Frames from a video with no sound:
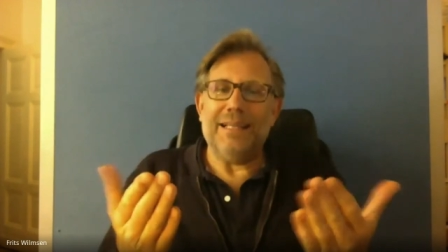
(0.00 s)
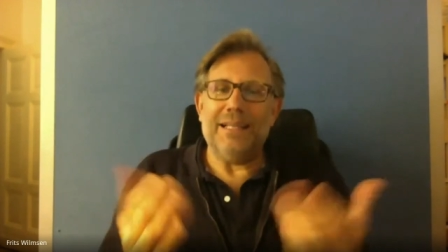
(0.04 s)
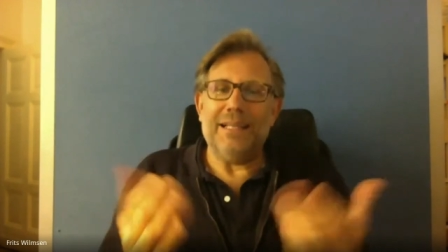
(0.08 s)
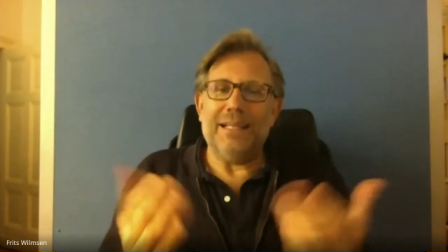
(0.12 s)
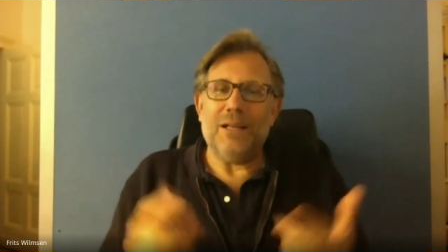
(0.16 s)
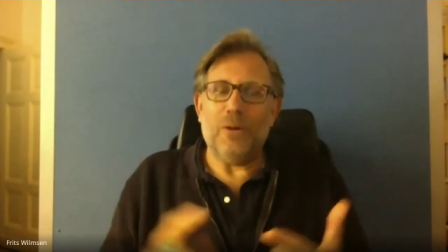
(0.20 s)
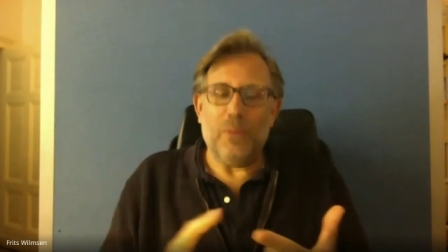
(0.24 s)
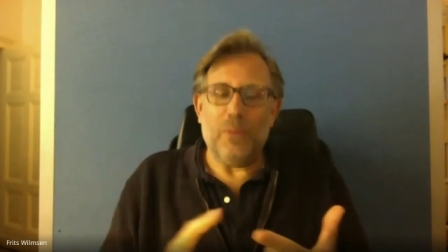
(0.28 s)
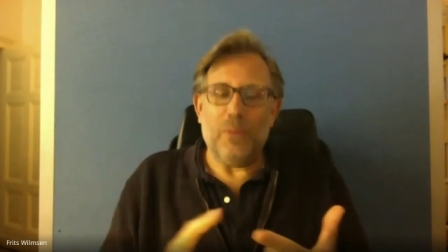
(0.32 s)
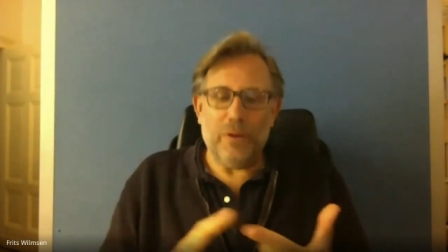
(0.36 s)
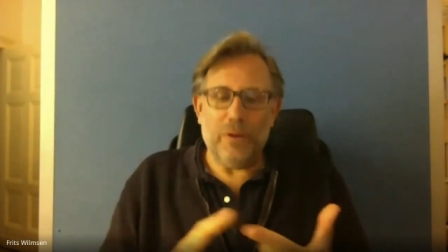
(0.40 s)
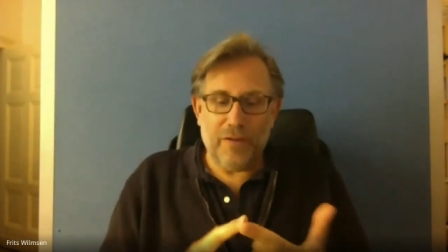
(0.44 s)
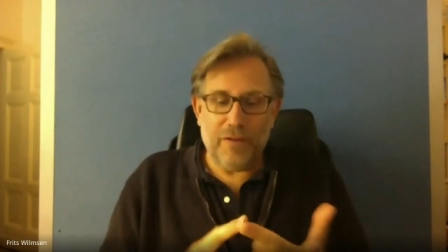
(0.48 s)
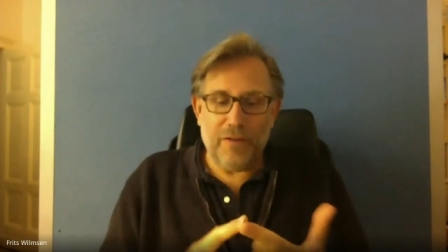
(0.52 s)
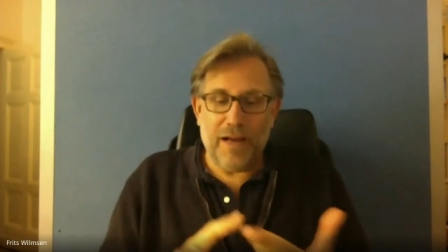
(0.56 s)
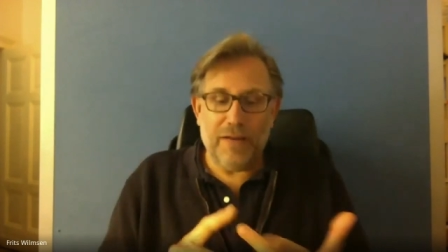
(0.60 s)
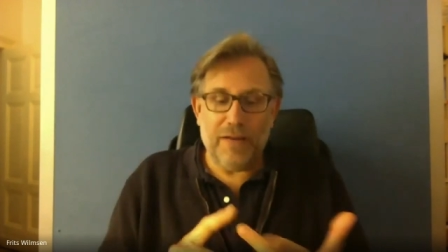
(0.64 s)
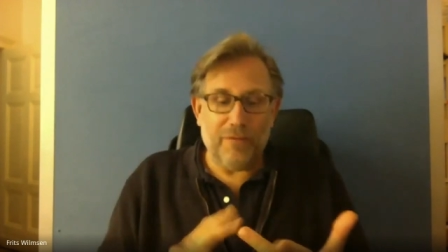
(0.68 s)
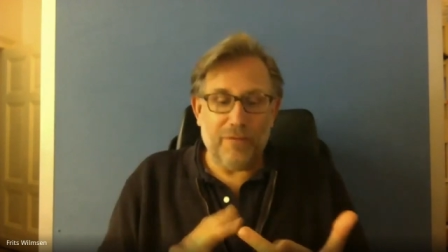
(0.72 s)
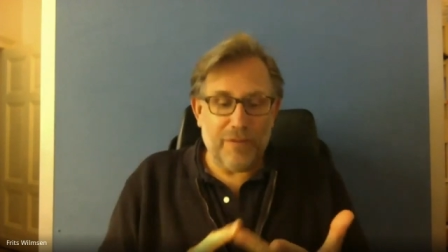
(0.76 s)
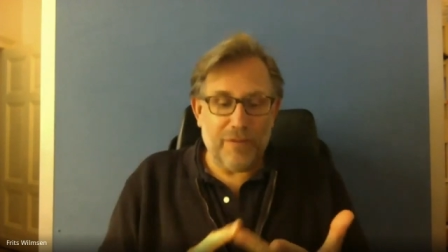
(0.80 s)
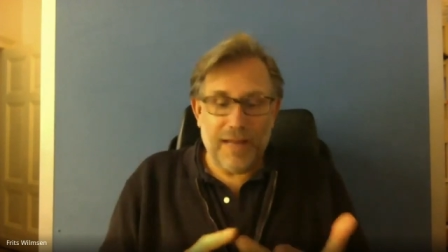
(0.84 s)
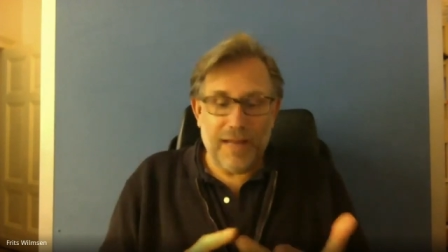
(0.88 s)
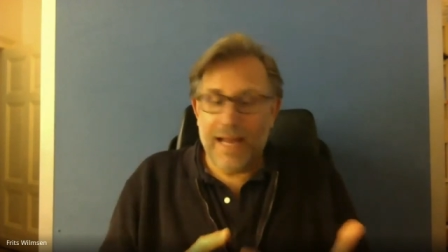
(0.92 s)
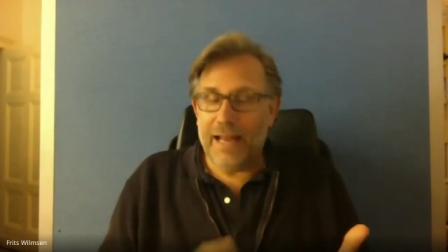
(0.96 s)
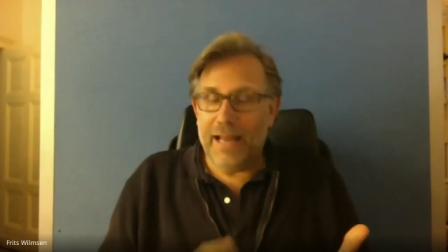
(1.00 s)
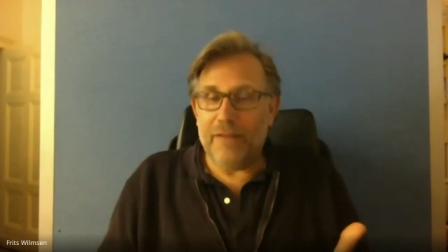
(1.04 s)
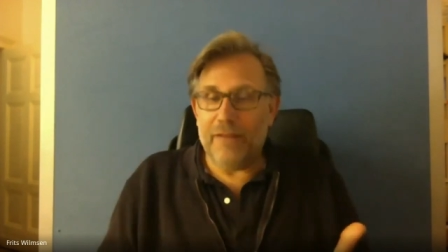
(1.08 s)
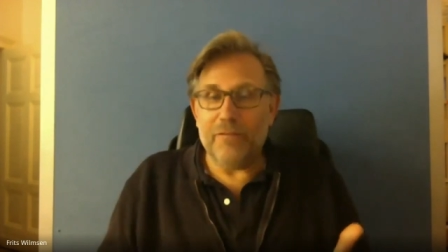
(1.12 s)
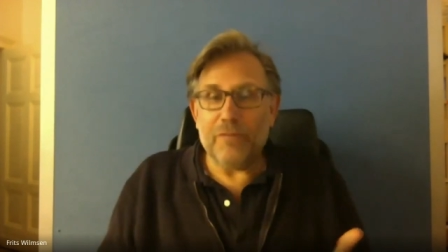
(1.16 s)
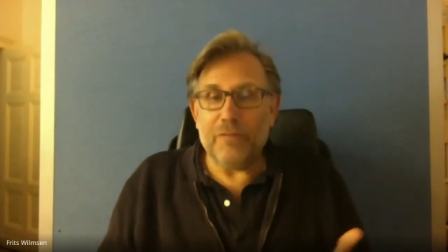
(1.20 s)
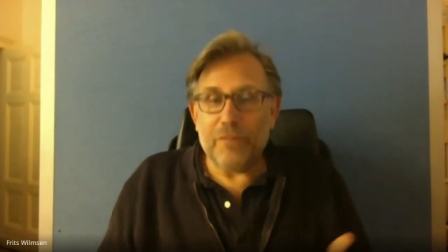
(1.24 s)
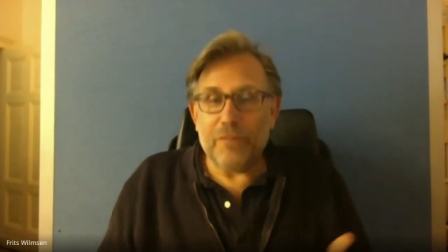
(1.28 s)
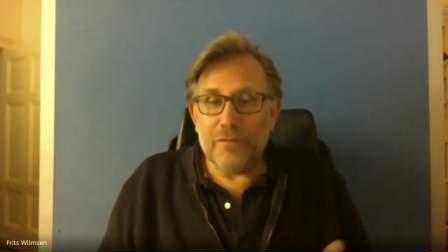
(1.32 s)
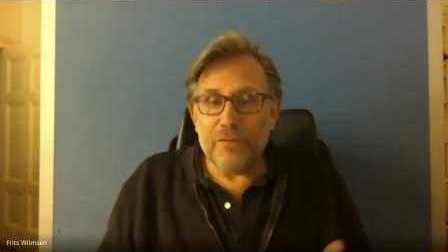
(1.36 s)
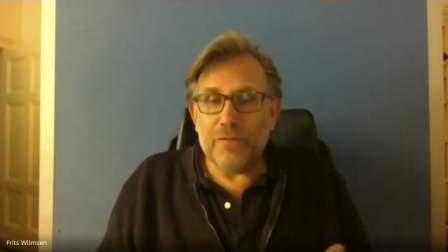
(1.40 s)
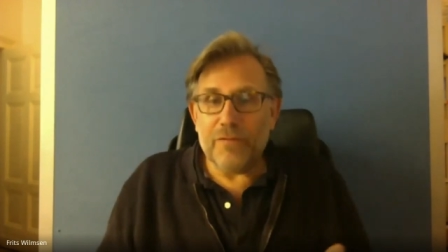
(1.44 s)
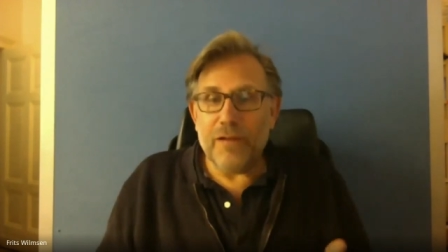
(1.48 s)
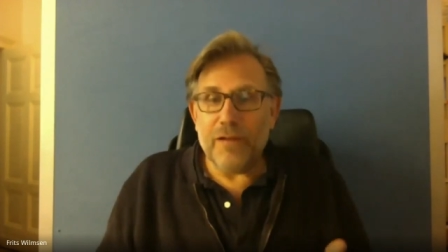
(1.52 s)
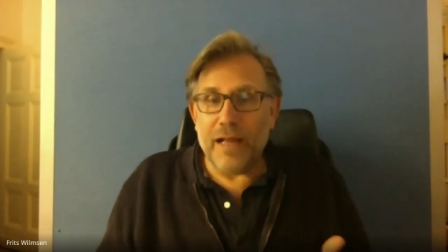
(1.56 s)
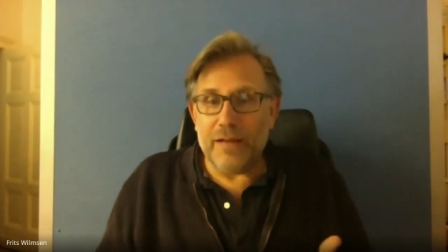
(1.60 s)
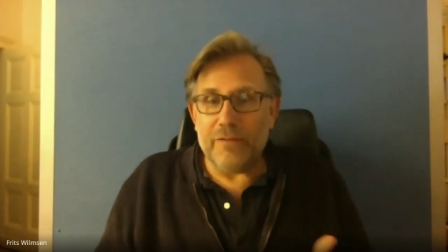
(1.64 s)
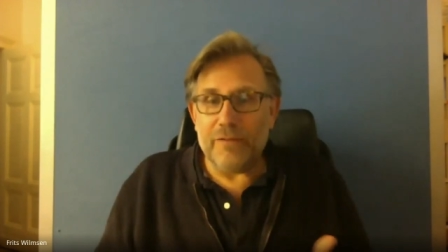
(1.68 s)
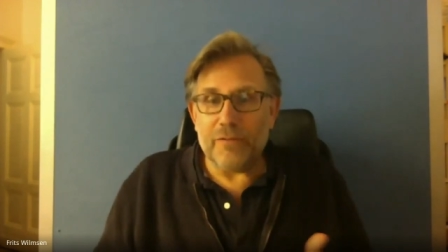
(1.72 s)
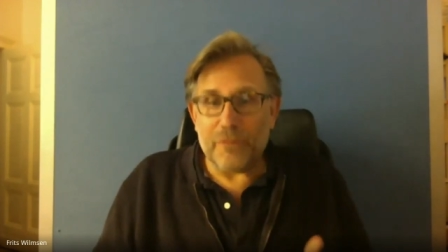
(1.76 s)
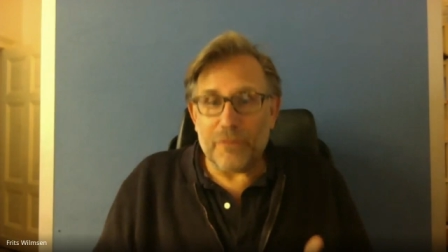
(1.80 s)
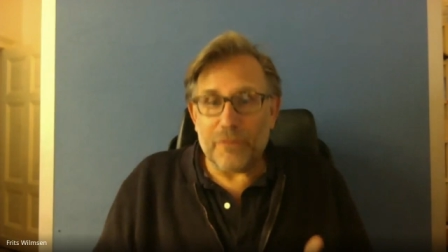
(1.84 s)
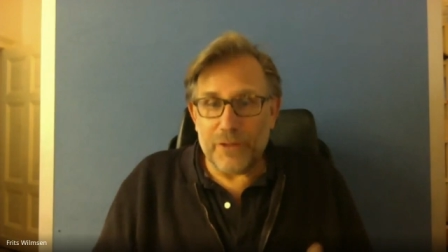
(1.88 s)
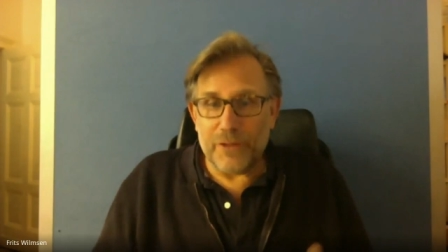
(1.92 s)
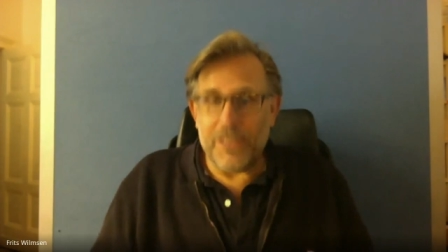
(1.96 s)
you know, with fight, fly,
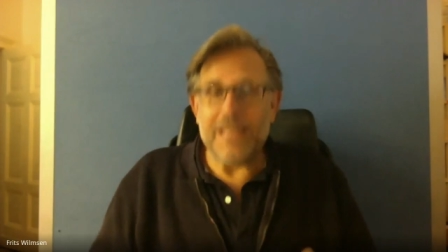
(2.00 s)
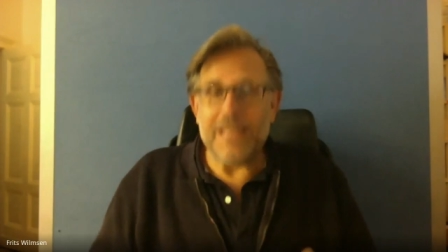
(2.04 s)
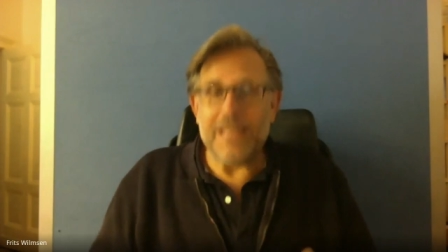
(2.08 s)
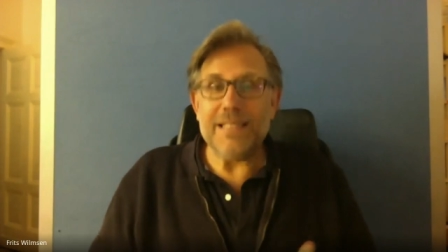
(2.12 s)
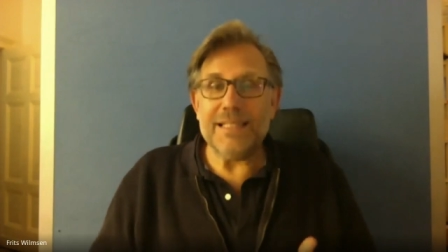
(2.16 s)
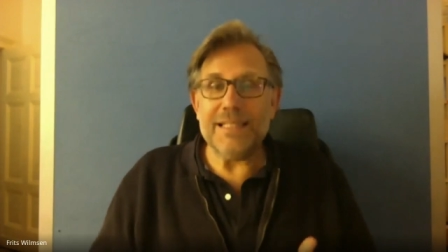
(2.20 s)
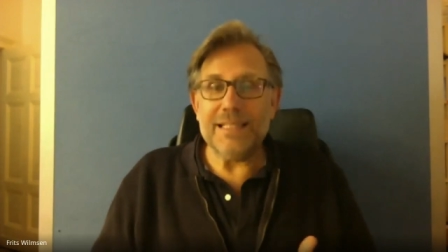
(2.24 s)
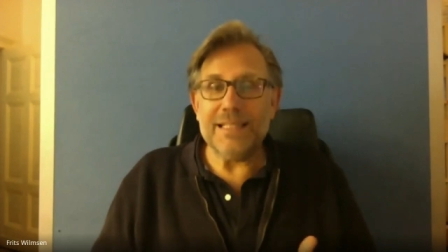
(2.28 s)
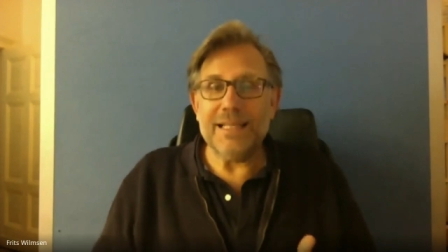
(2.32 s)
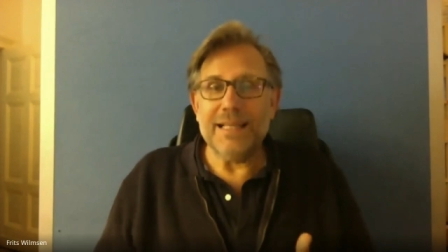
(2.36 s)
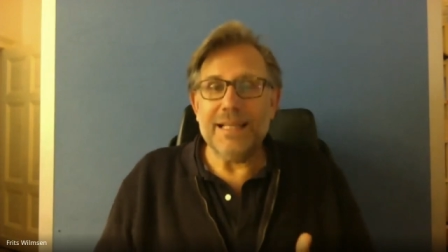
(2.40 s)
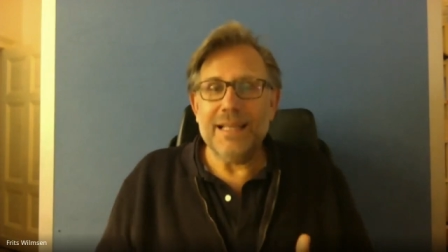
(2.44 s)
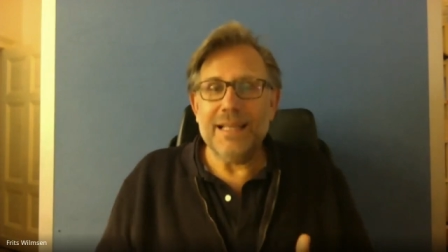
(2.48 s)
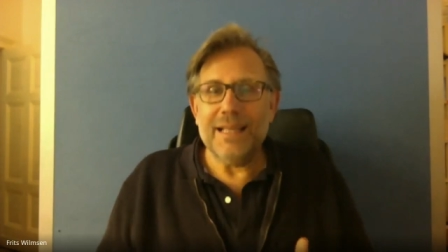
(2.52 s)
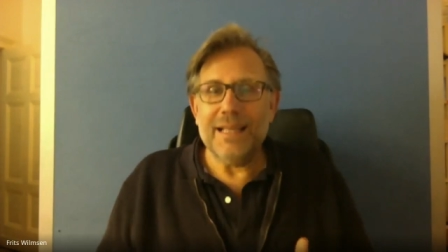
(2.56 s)
and freeze.